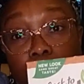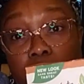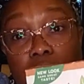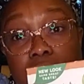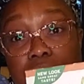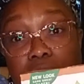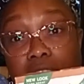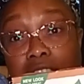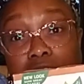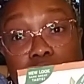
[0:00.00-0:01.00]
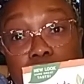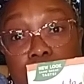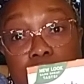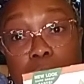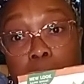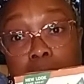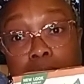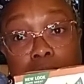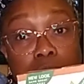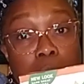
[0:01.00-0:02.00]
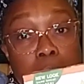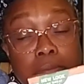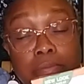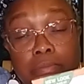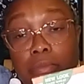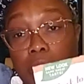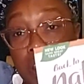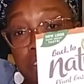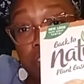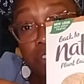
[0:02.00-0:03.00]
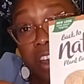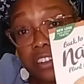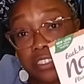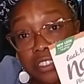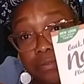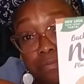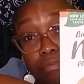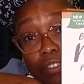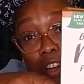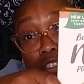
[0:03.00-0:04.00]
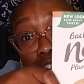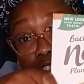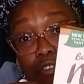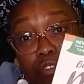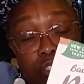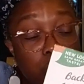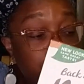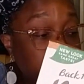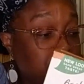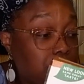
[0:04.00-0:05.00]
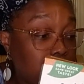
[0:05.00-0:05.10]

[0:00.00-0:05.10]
Y'all gotta find new cookies and new crackers at your grocery store.